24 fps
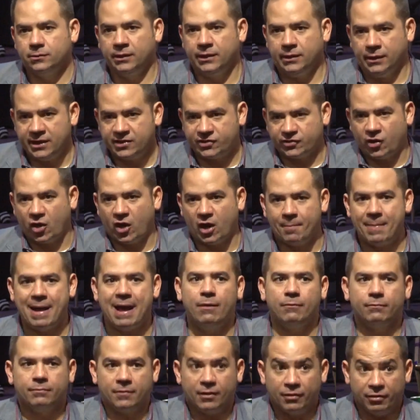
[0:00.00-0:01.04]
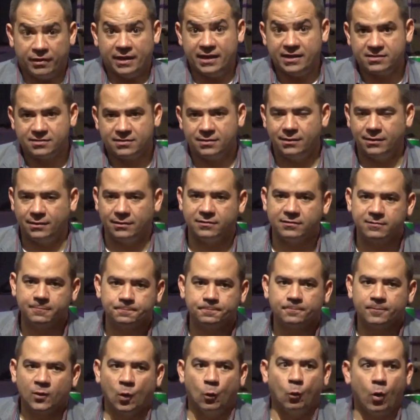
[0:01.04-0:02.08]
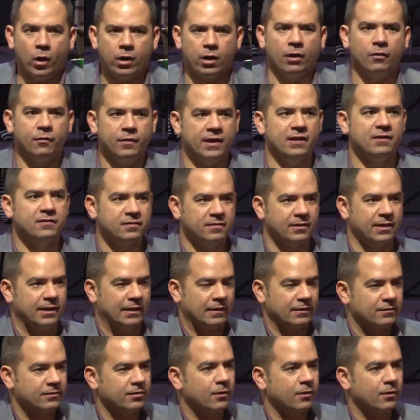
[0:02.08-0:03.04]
let's talk about these things. What are these things?